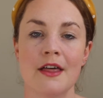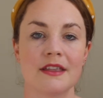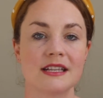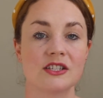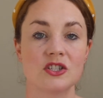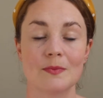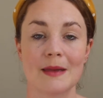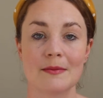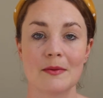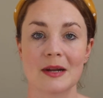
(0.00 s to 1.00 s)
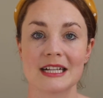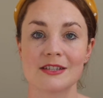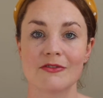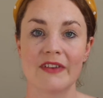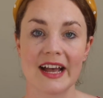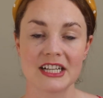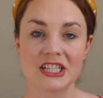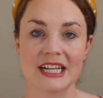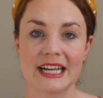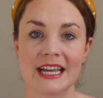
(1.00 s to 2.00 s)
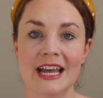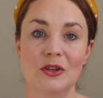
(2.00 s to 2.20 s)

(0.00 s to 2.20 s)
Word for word: things that you may be wanting to fact check.